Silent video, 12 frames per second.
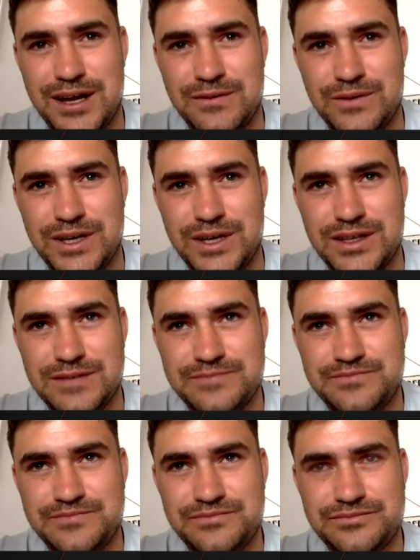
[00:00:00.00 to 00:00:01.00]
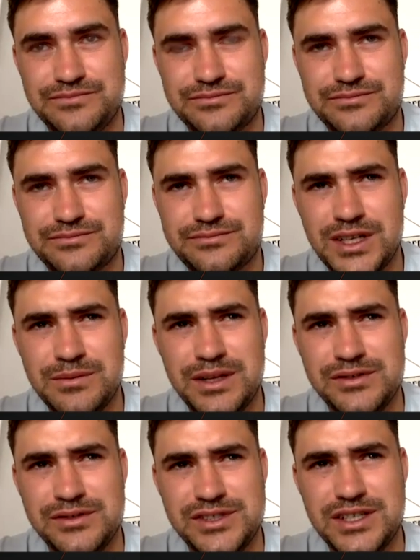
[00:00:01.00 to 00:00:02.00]
with, I
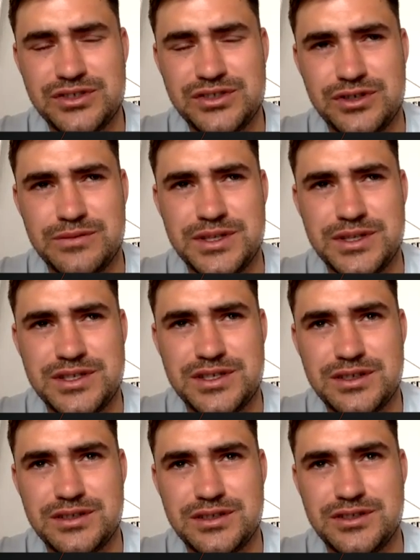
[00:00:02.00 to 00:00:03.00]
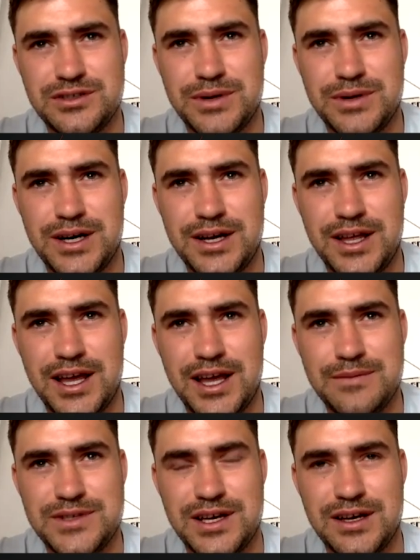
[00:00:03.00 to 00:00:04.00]
believe, 6 tournaments: Dubai,
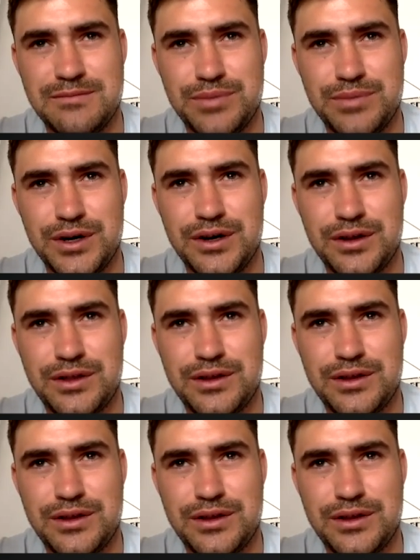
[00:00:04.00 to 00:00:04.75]
Cape Town, Perth,